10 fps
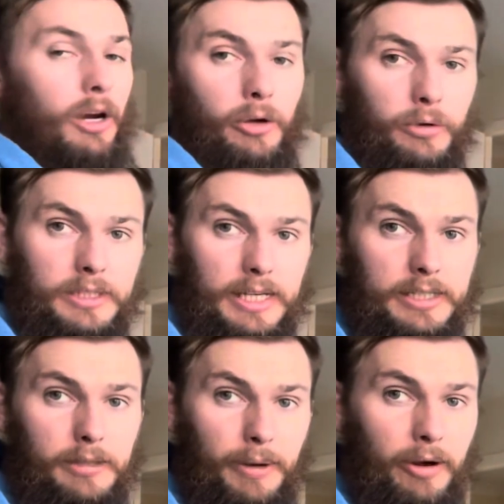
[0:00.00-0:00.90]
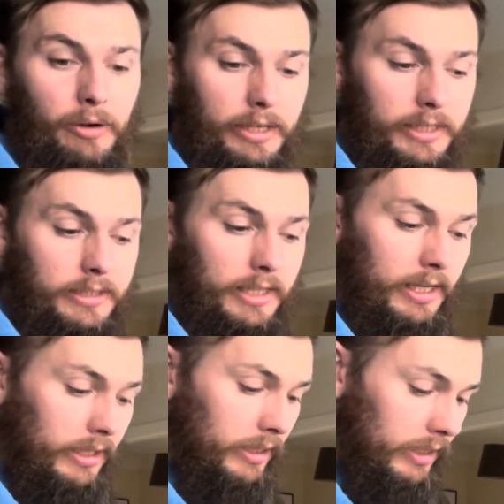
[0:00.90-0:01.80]
always test the power leads
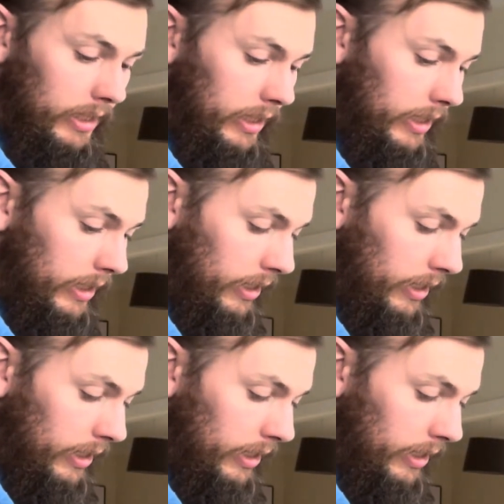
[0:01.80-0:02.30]
and the